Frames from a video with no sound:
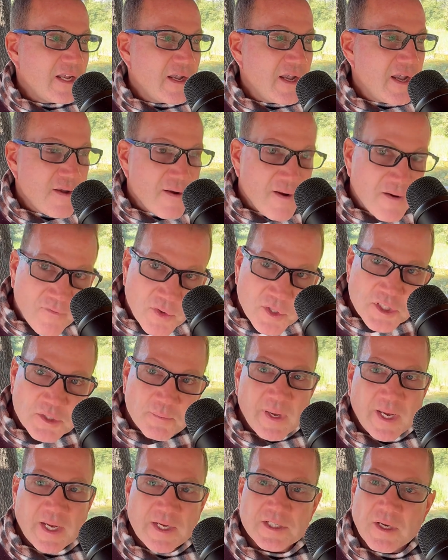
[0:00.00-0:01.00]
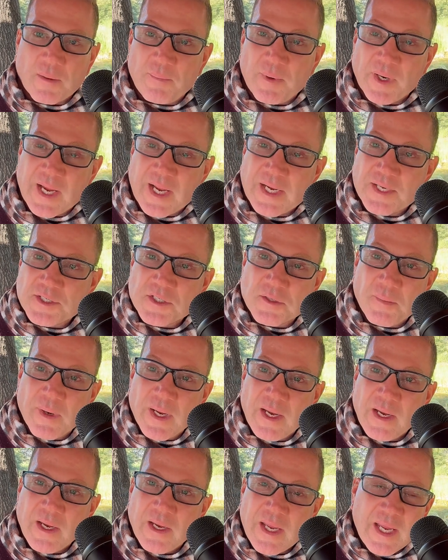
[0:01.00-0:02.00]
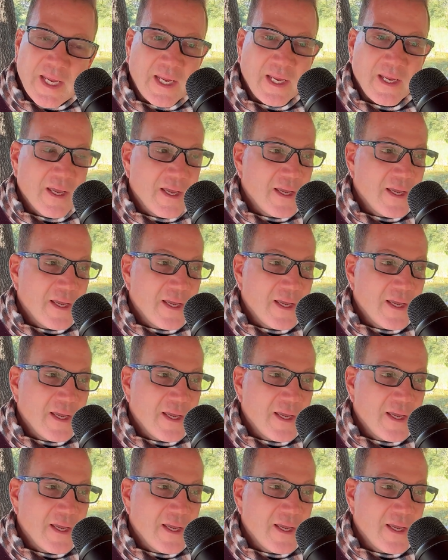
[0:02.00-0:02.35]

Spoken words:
never speaks up against me. He